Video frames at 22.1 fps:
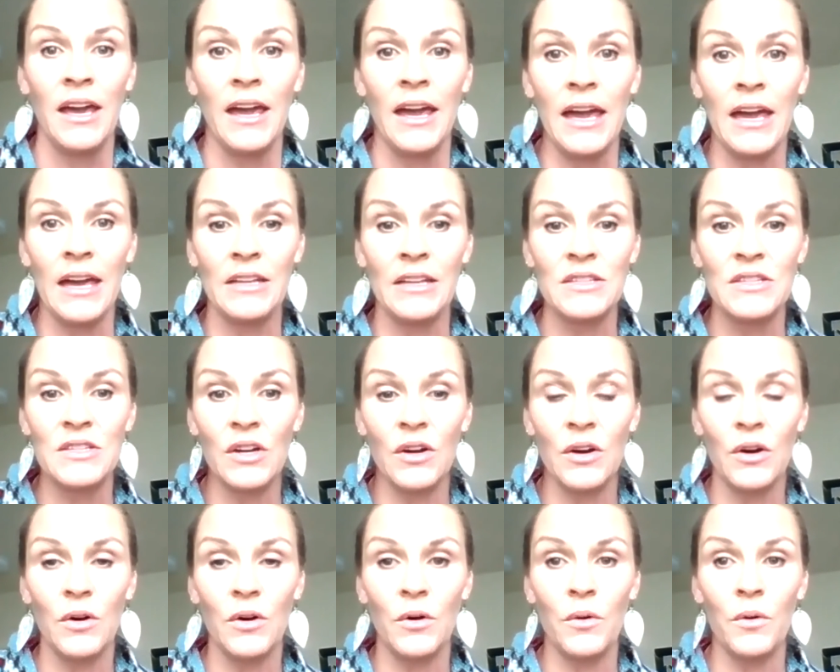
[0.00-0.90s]
And
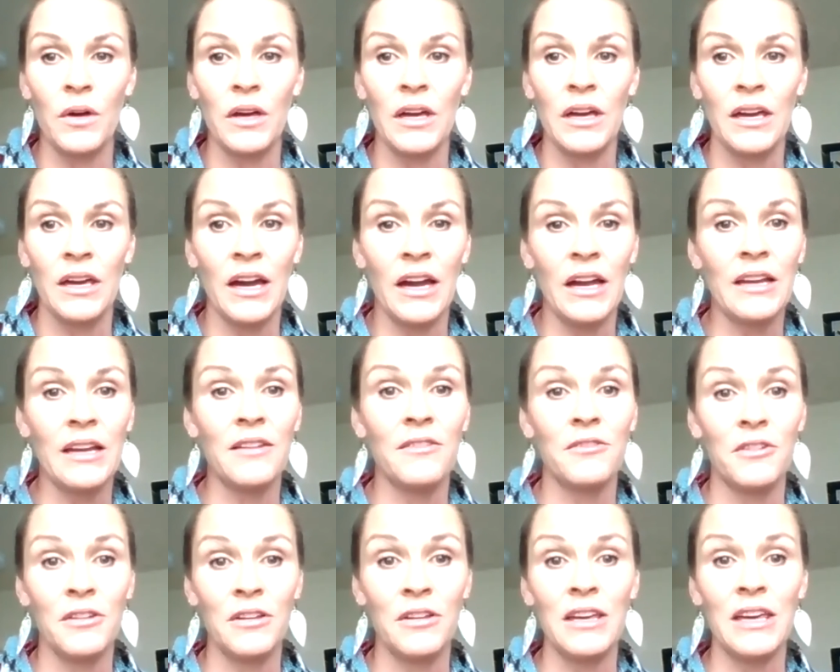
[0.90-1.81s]
so it kind of
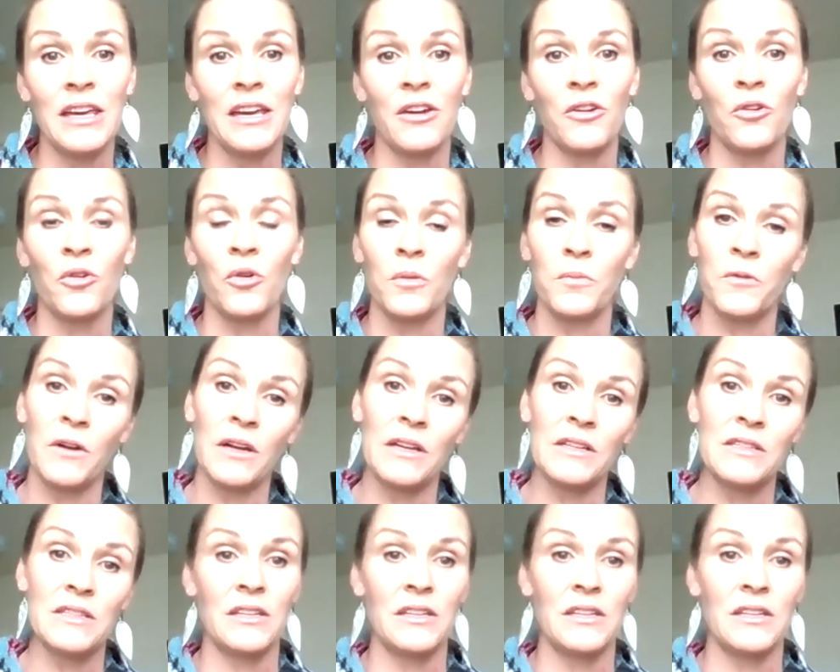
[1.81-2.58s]
really incorporates